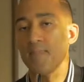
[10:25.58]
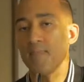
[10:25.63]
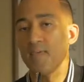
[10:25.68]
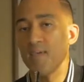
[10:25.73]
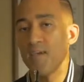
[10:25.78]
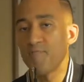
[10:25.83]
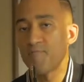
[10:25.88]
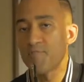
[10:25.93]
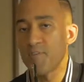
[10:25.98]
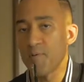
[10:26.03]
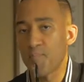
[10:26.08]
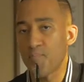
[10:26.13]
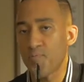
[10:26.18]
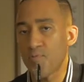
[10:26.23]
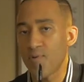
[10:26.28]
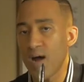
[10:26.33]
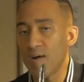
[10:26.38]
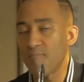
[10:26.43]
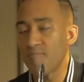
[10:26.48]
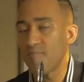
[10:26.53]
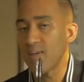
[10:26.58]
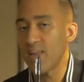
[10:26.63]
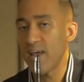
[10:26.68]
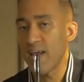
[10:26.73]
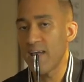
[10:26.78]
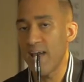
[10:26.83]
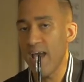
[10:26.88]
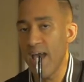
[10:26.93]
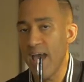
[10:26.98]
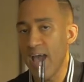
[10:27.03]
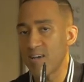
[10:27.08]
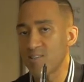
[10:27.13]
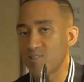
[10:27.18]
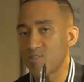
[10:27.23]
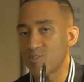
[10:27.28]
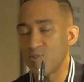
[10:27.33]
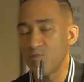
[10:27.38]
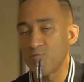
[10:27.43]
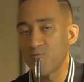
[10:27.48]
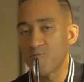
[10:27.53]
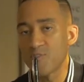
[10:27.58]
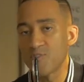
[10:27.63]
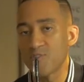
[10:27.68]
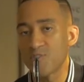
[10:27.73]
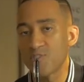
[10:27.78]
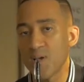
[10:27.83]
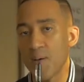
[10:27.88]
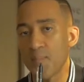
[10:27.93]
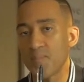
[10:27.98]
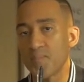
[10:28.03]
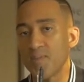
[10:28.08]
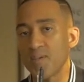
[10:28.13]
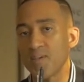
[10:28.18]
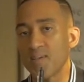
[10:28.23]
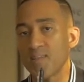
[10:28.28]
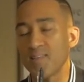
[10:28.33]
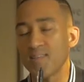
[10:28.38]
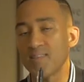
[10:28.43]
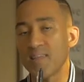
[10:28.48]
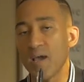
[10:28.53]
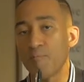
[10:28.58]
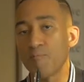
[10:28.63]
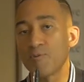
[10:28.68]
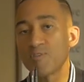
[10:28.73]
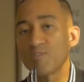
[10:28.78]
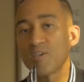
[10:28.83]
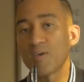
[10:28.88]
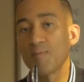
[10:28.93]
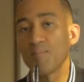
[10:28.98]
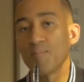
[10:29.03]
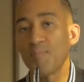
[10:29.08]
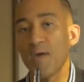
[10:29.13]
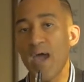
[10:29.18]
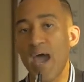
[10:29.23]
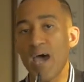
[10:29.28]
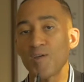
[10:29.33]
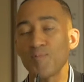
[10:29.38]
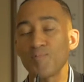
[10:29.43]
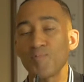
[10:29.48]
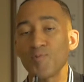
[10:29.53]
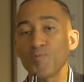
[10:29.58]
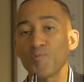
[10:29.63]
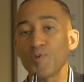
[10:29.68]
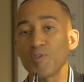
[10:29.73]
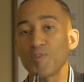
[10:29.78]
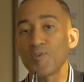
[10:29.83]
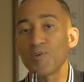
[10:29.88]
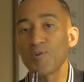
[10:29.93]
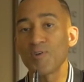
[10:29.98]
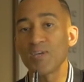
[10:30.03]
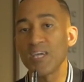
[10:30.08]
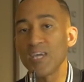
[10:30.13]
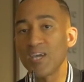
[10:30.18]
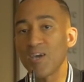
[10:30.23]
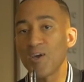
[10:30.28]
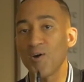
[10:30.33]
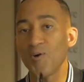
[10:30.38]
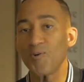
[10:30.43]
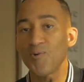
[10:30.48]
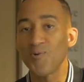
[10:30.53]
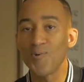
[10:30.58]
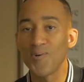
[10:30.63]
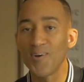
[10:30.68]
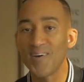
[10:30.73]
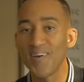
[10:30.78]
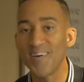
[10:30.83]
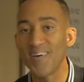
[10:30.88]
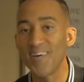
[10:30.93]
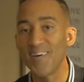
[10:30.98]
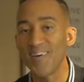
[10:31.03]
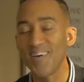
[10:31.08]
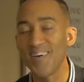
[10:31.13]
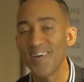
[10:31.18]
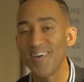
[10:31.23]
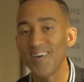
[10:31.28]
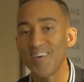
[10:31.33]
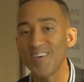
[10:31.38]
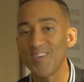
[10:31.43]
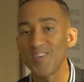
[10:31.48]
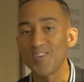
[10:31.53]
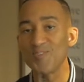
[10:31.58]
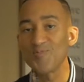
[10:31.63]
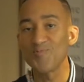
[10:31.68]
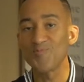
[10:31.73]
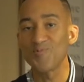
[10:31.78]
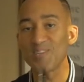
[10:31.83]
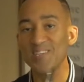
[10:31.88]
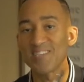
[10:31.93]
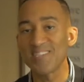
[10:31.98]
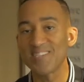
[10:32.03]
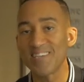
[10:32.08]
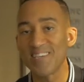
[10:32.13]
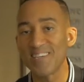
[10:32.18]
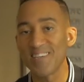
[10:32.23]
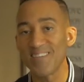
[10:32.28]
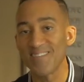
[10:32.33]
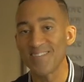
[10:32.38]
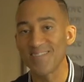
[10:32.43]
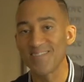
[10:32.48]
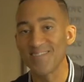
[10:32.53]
if the prophet had asked you for something that was compatible with your ego, you would have did it.